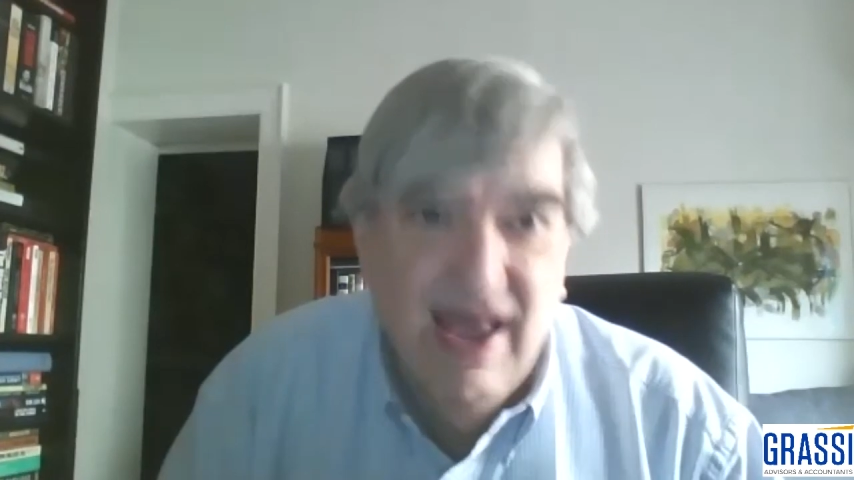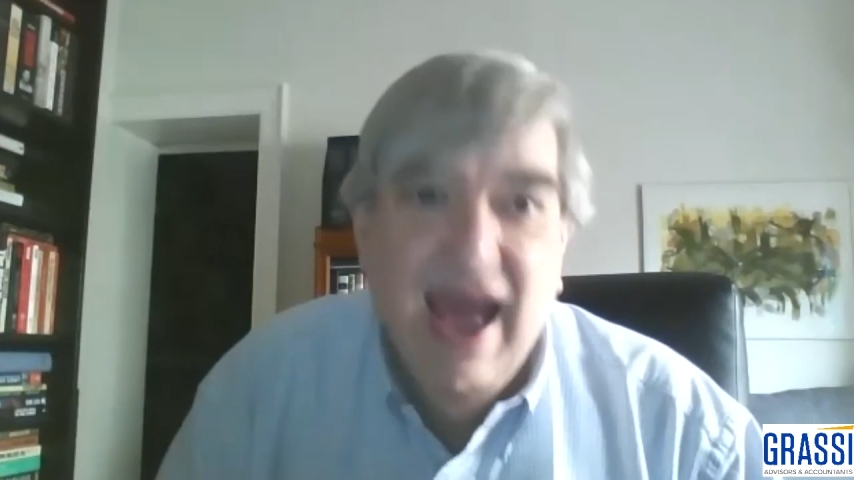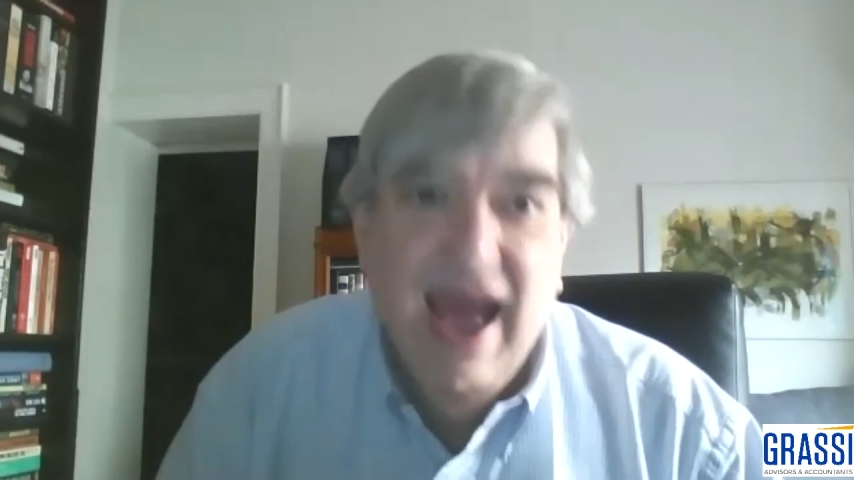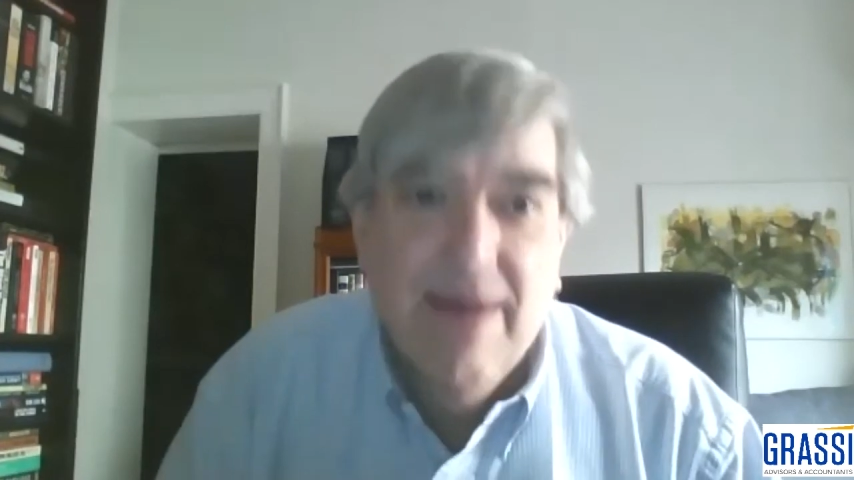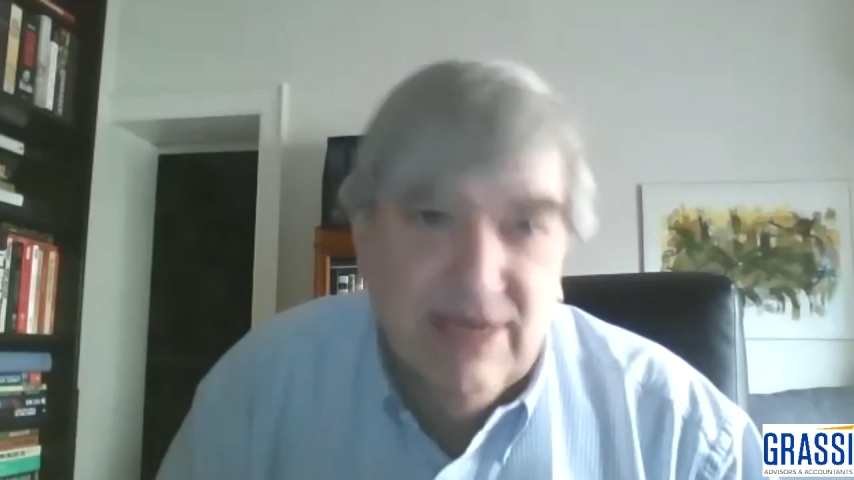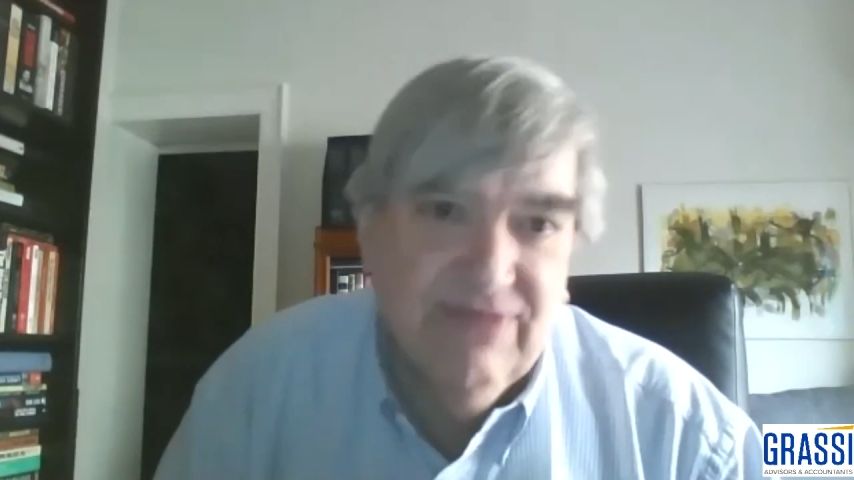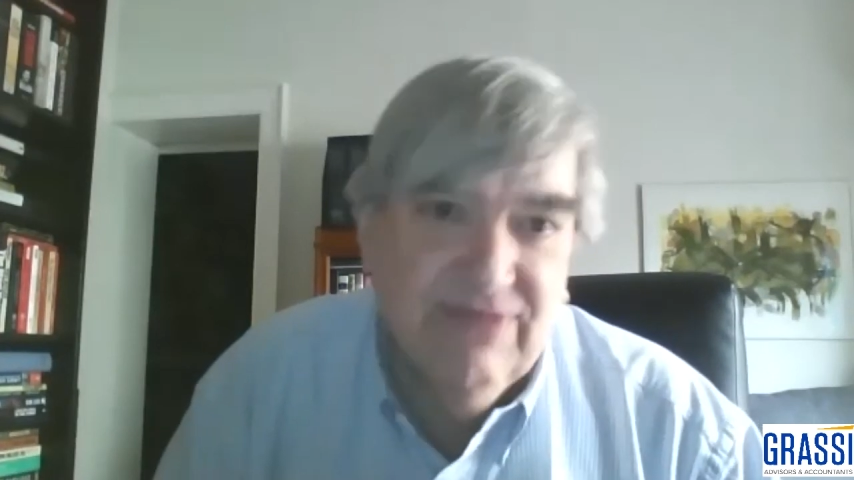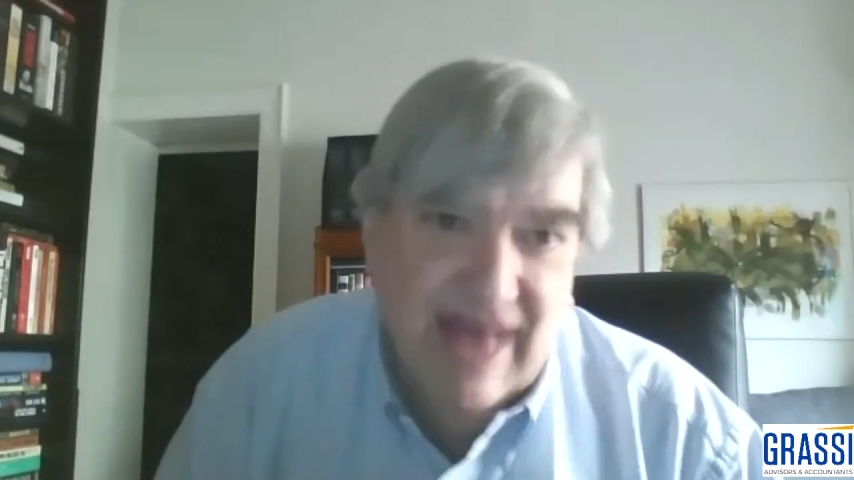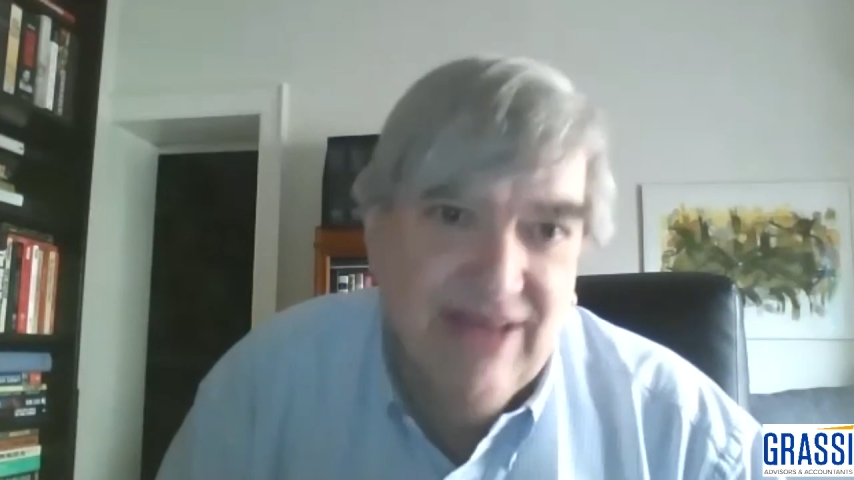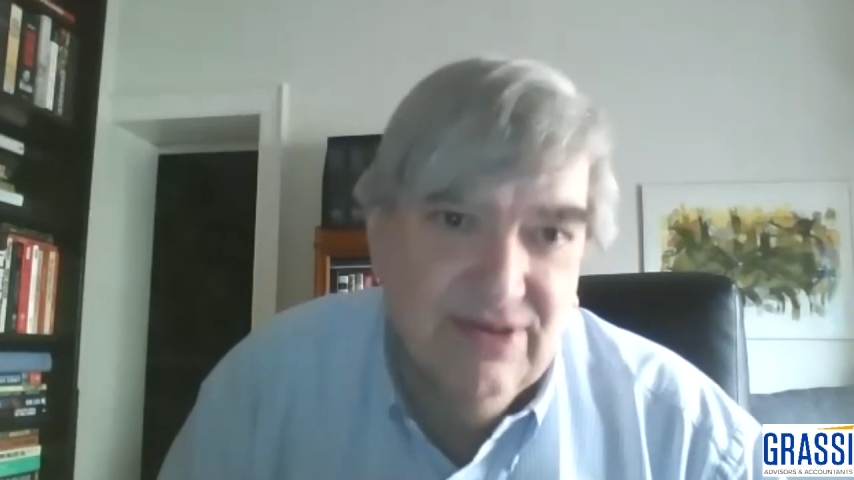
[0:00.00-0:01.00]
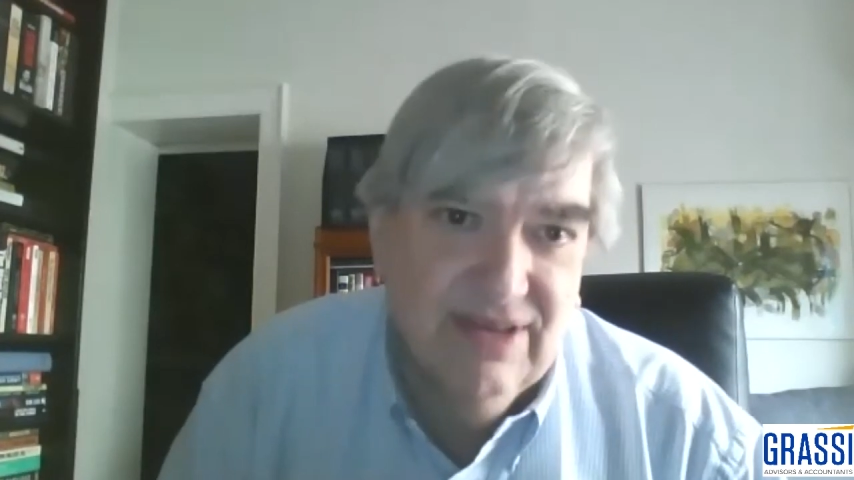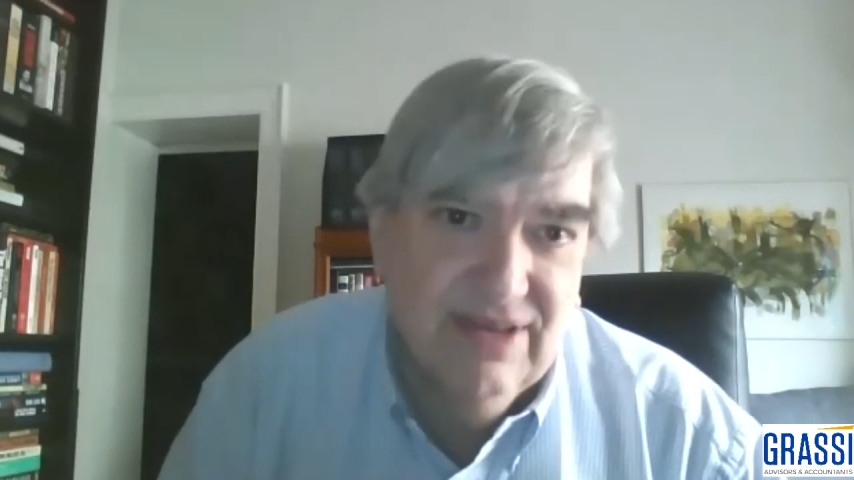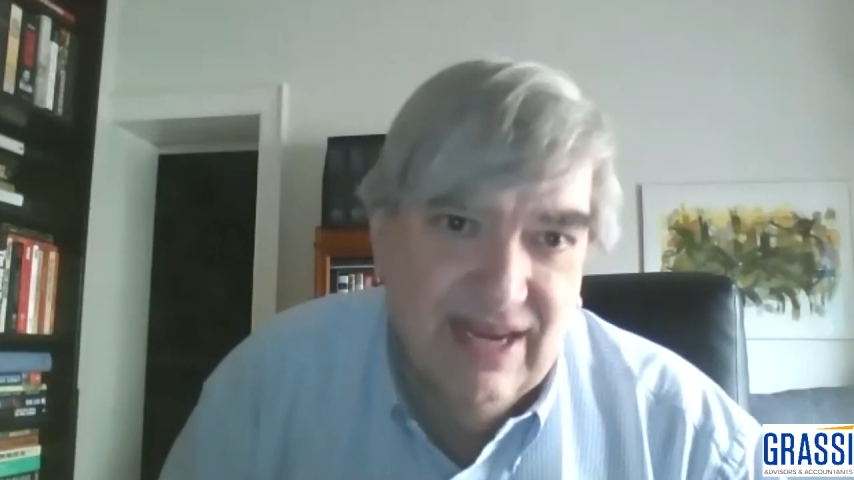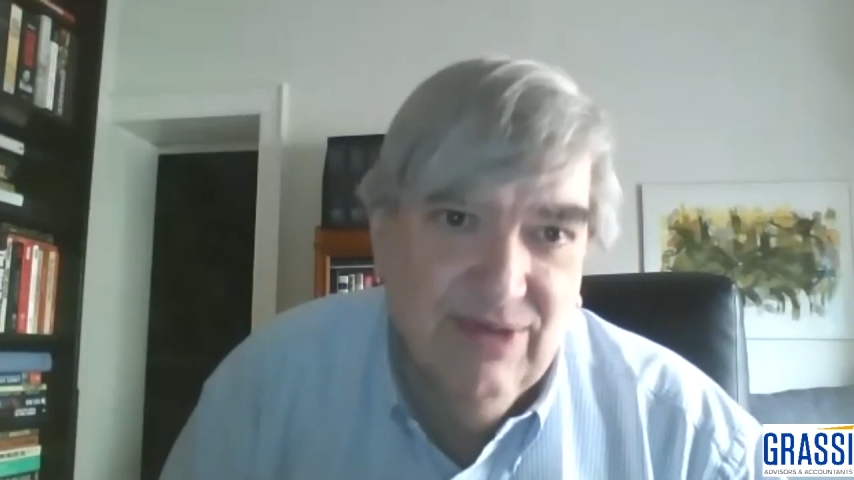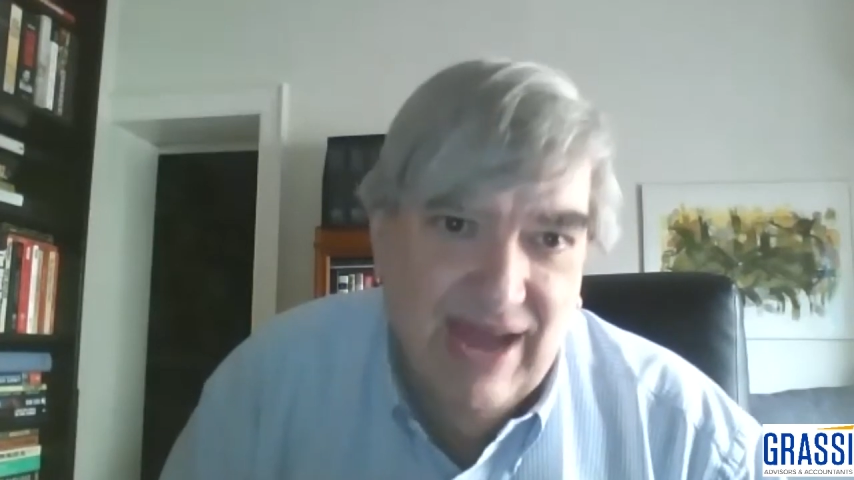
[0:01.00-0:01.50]
how much value do
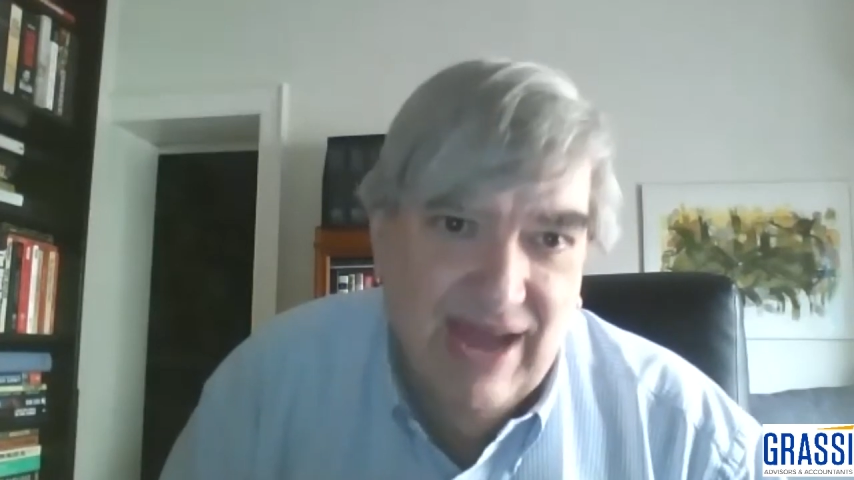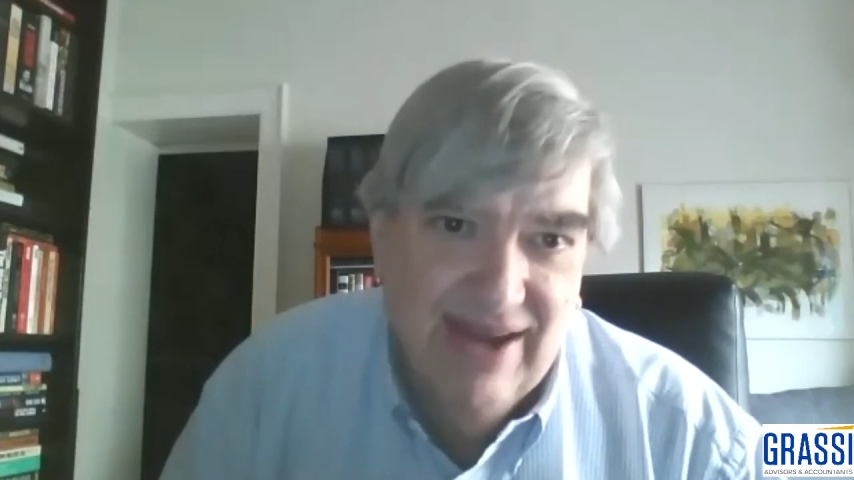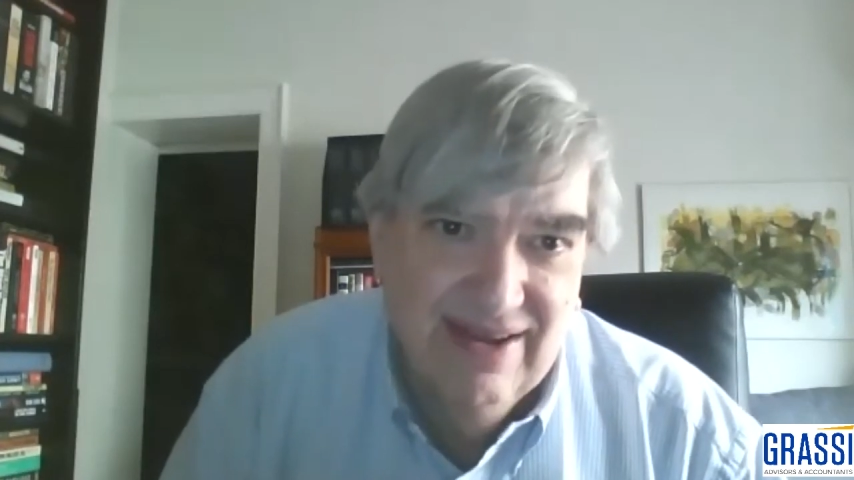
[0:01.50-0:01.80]
they create?